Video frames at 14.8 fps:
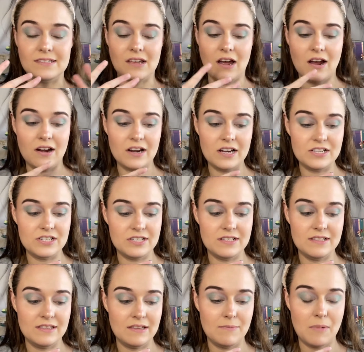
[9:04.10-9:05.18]
Scottish,
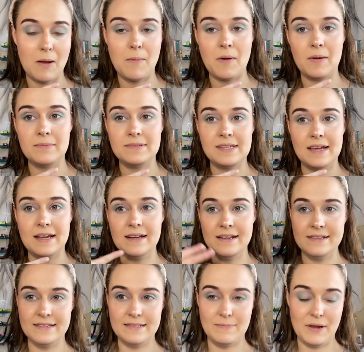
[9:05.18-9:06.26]
and then my mom's side
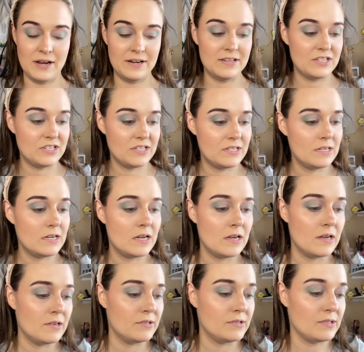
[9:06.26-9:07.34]
is Spanish.
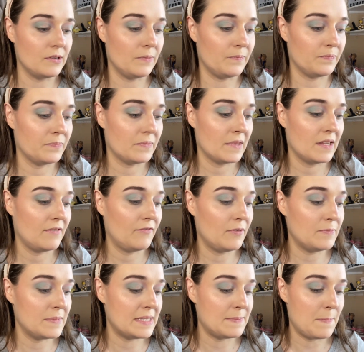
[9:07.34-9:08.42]
So,
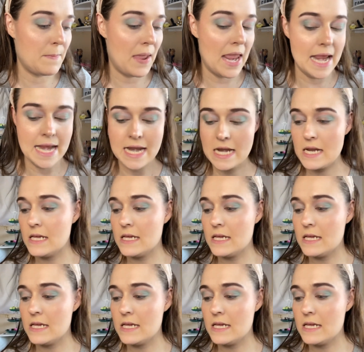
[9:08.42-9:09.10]
from Spain.